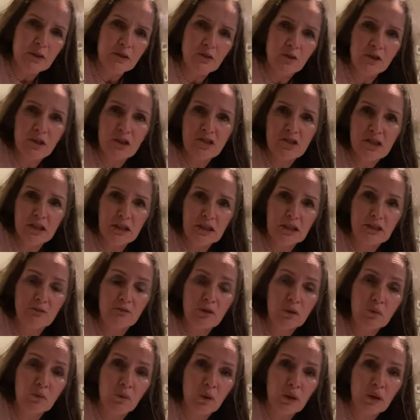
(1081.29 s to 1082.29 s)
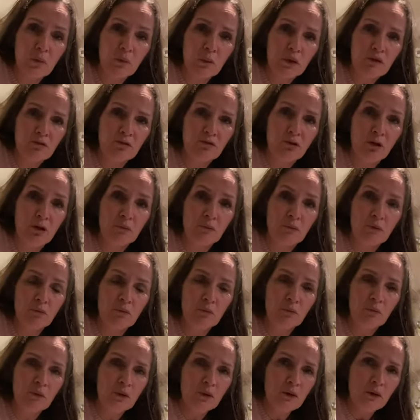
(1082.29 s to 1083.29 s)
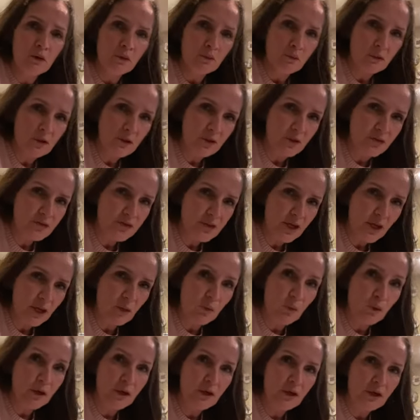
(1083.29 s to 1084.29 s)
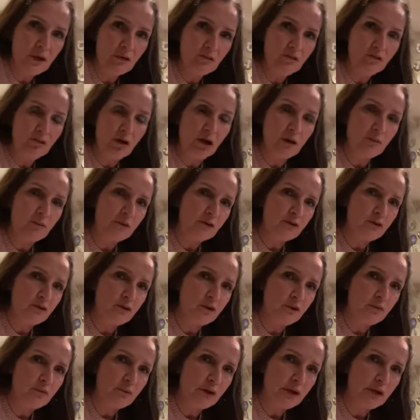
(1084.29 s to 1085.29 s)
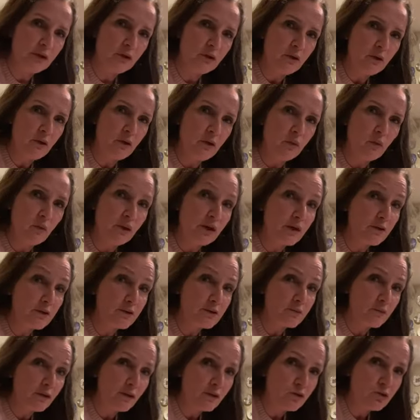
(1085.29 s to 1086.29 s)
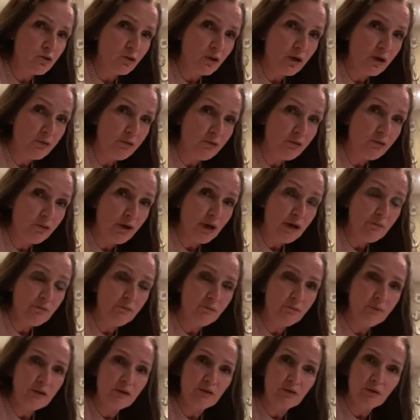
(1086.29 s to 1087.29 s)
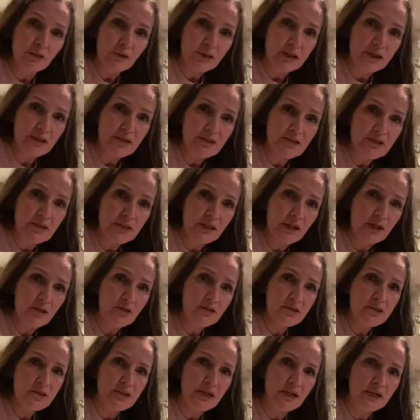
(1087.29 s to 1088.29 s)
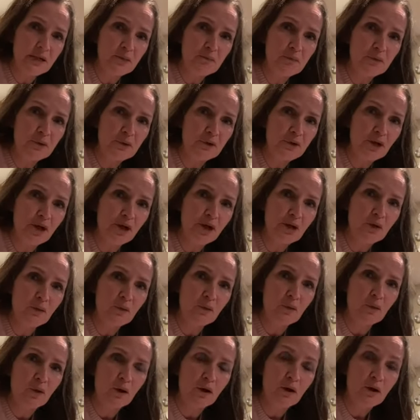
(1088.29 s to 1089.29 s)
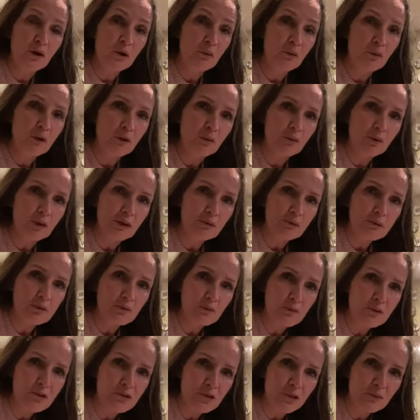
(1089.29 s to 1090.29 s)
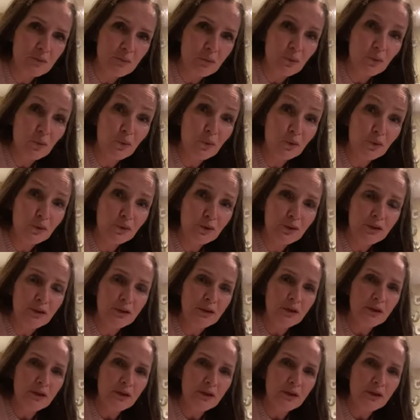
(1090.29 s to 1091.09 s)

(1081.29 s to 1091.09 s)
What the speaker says: We're not actually living where we're from. And when you say where you're from, do you mean where's my tribe from? For the East Coast, Ngāti Porou, or where was I born?